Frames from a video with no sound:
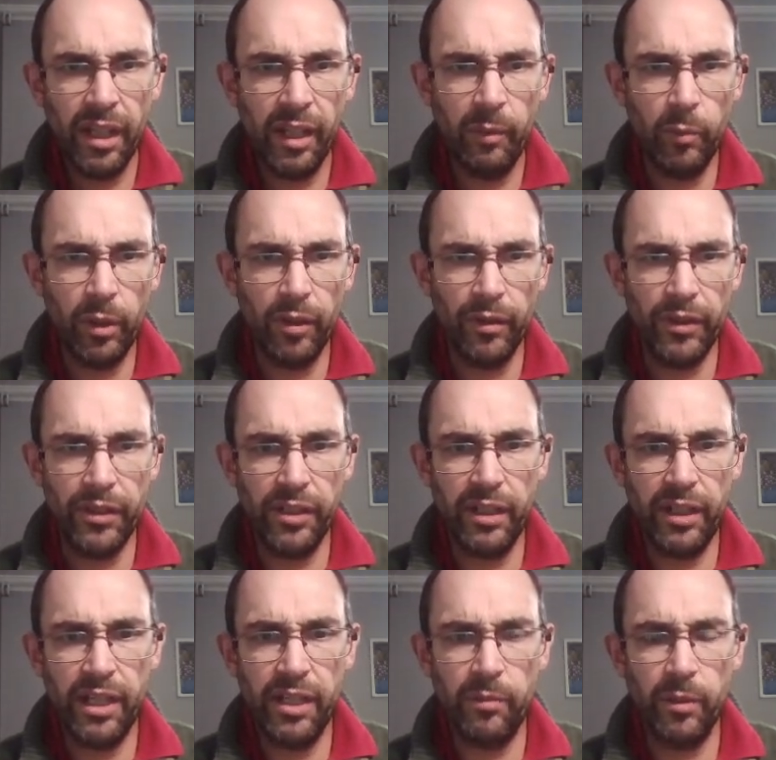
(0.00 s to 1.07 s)
We've got the
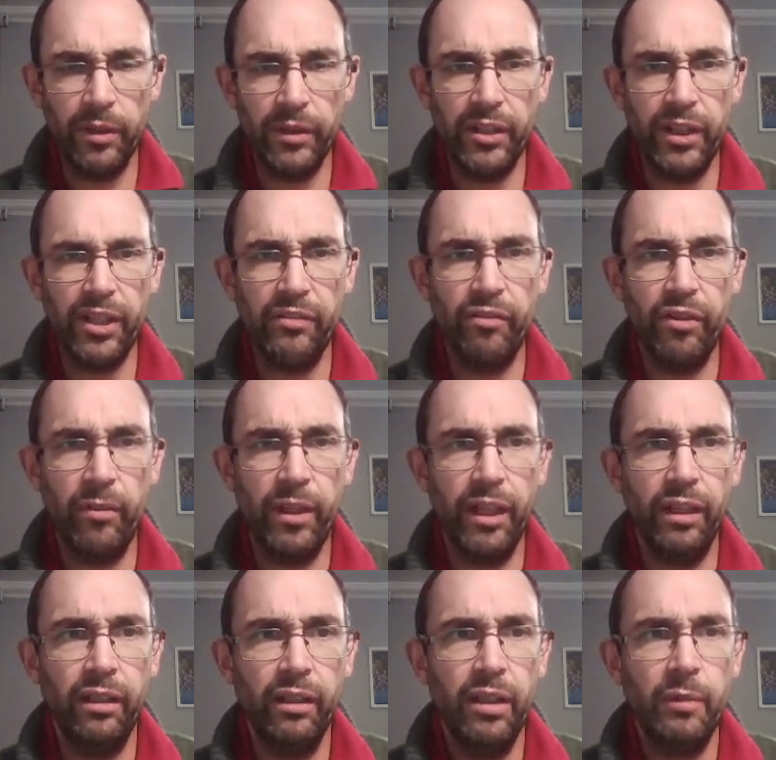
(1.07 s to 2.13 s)
dice. We've got dice
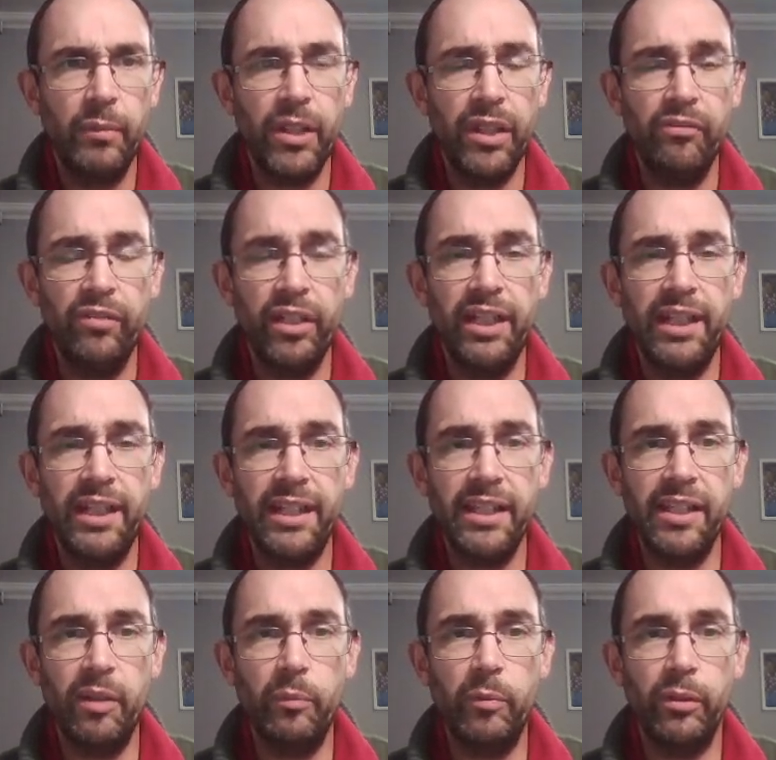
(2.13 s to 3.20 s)
rolling, but it's really that
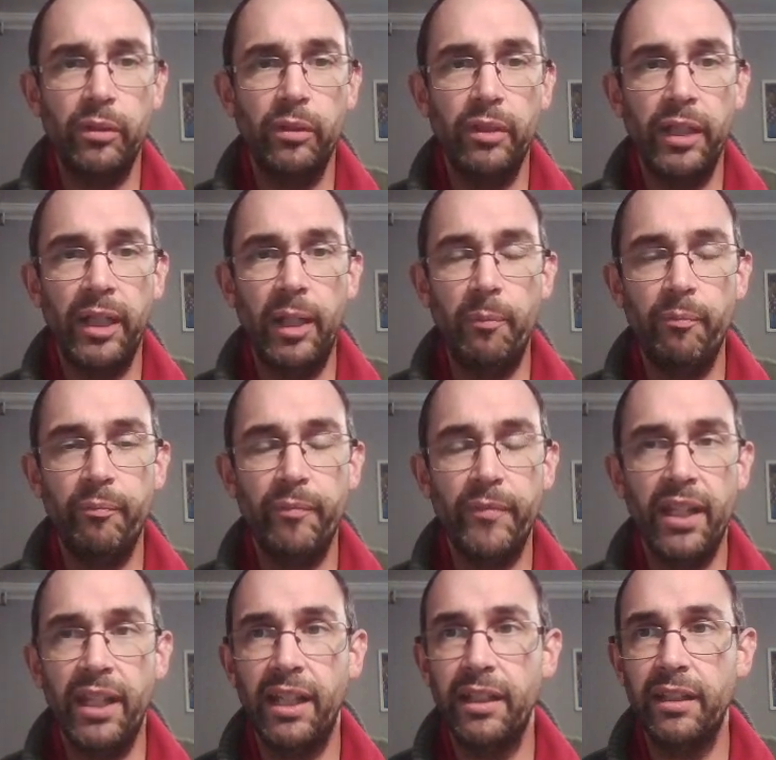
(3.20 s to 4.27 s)
simple.
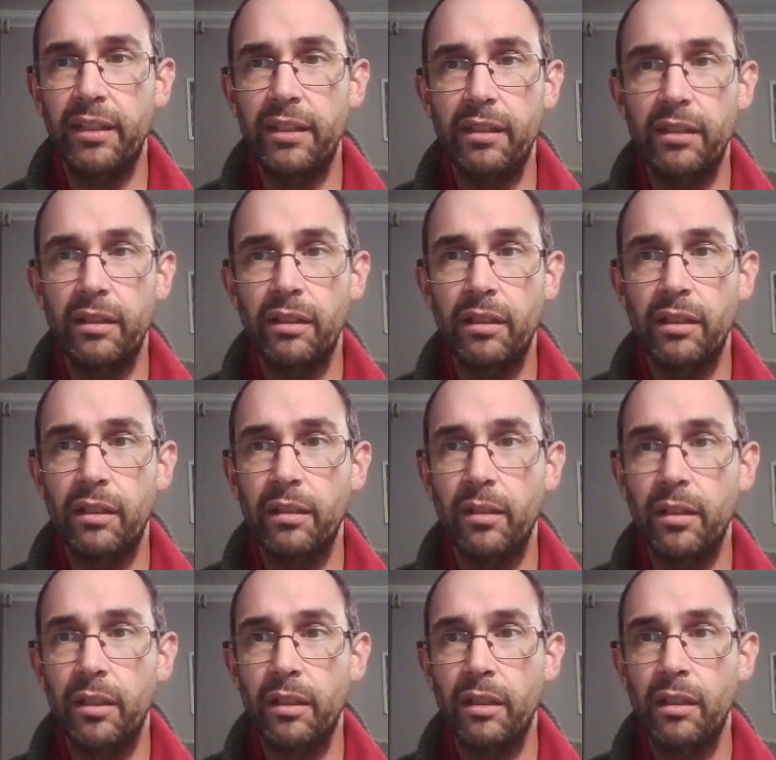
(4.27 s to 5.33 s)
And
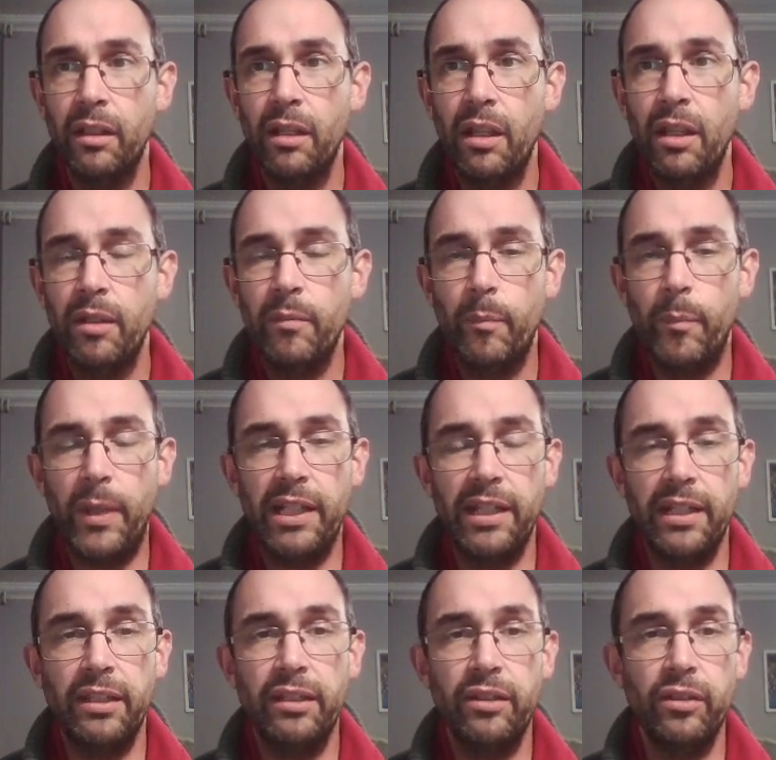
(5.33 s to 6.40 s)

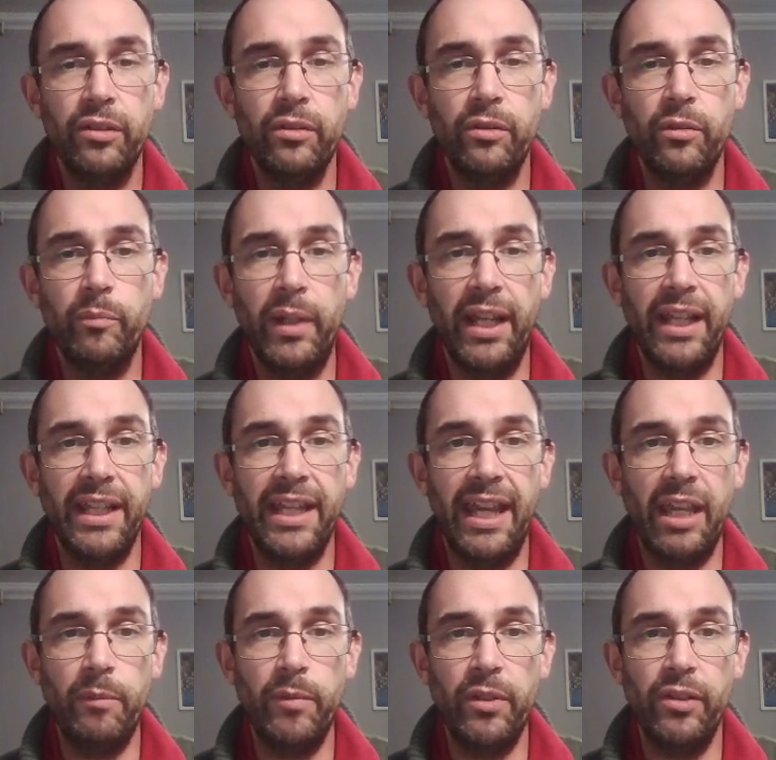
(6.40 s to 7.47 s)
basically, to play a
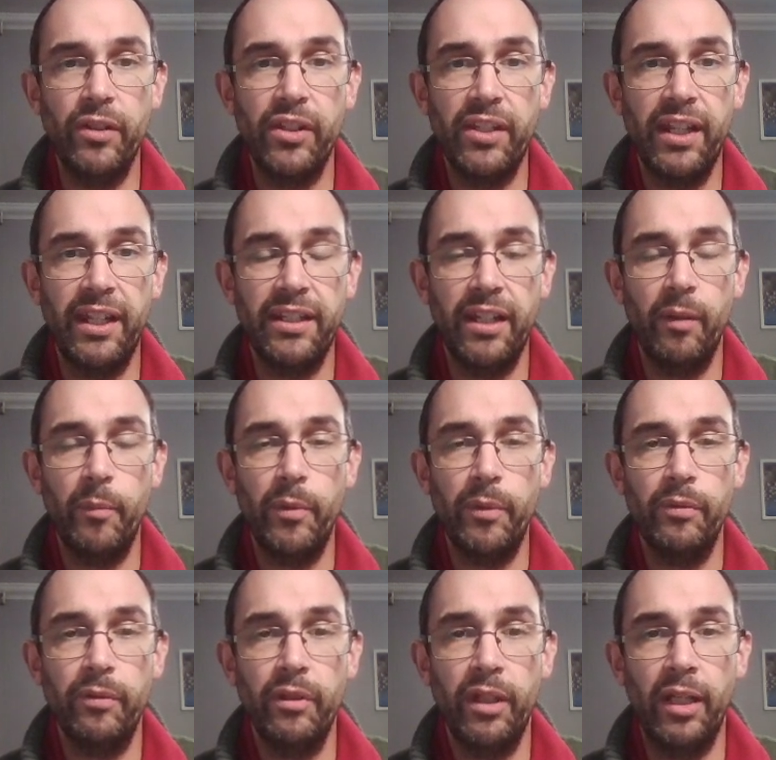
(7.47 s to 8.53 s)
game, you just set up
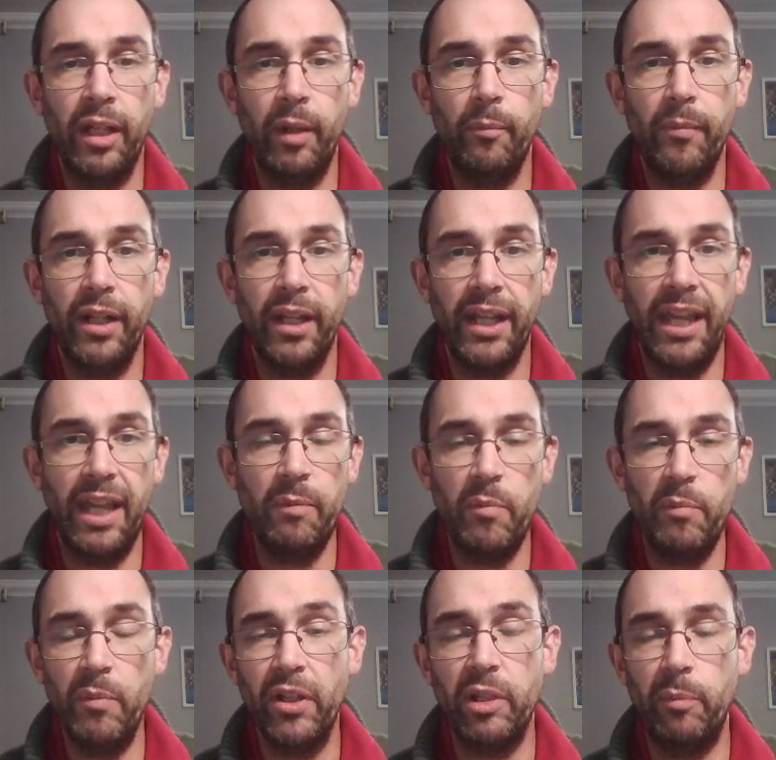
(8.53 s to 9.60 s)
a game
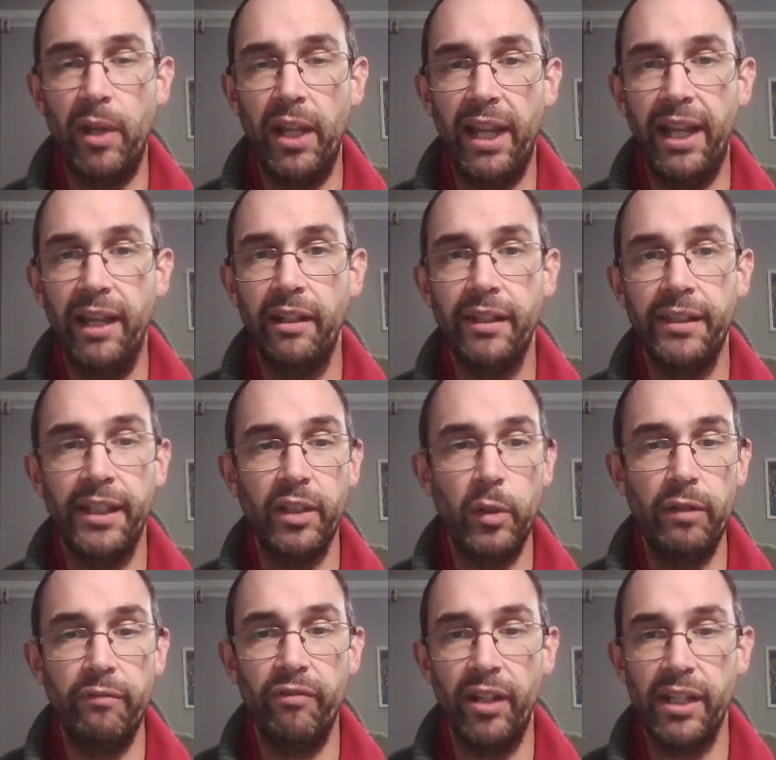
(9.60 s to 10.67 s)
multiplayer, and then you
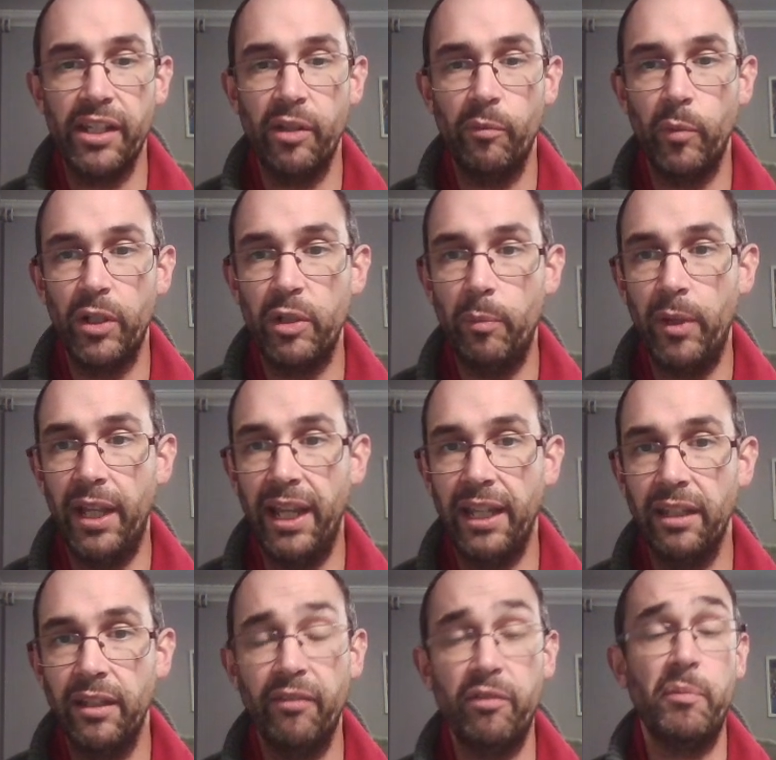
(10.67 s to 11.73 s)
invite someone to play.
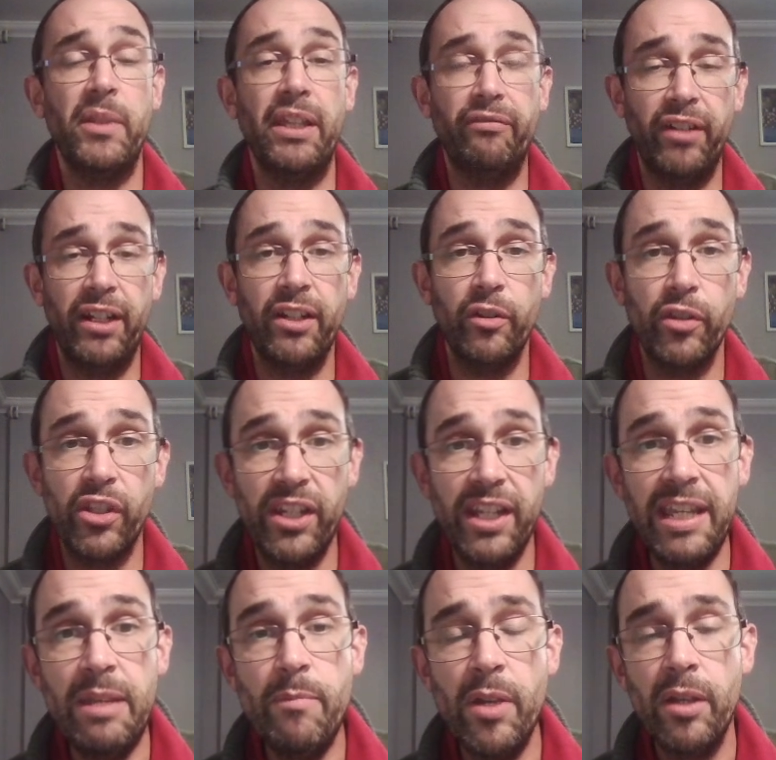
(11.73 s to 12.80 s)
You have to be their friend on
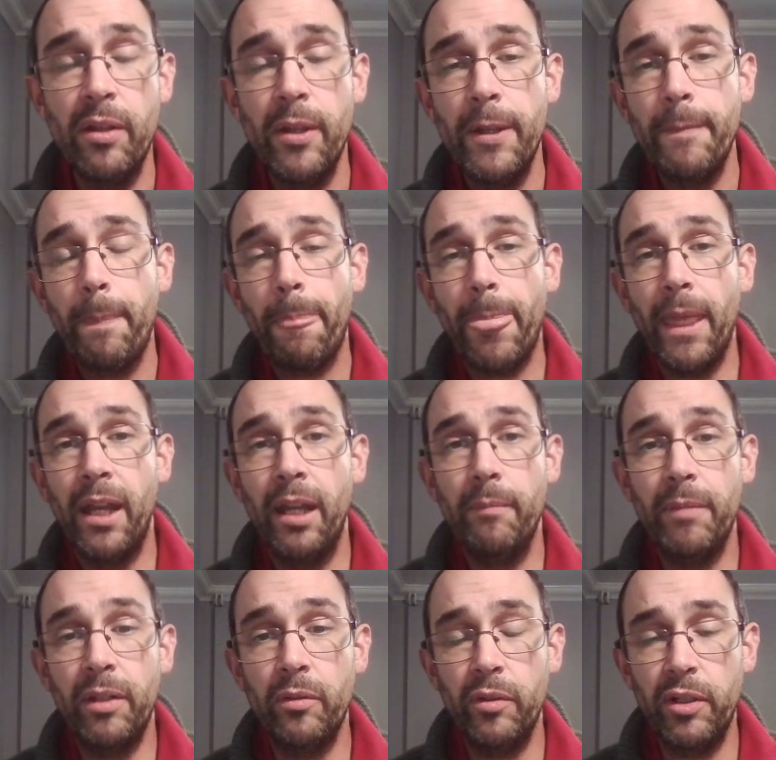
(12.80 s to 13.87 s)
Steam
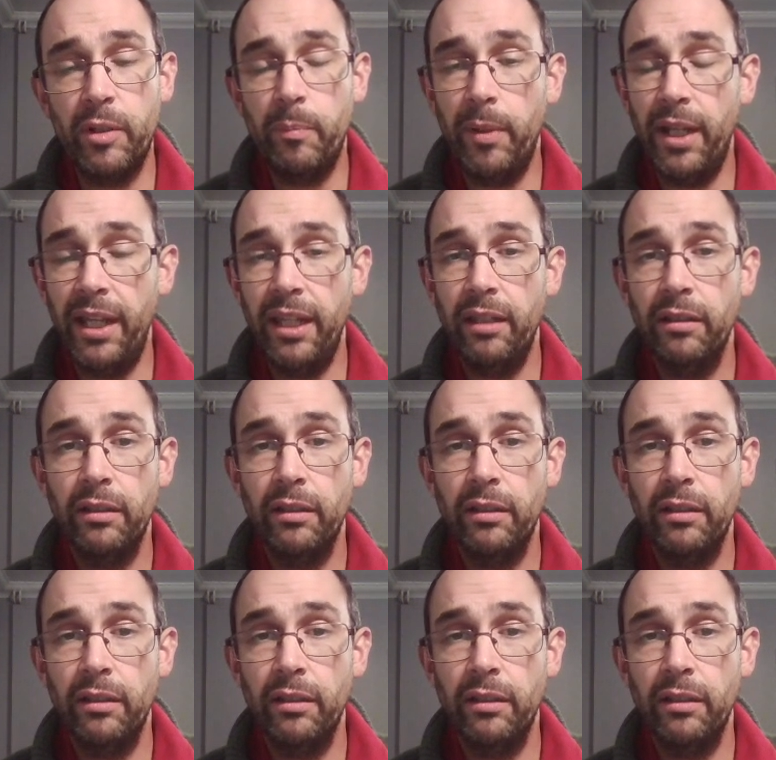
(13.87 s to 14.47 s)
in order to play,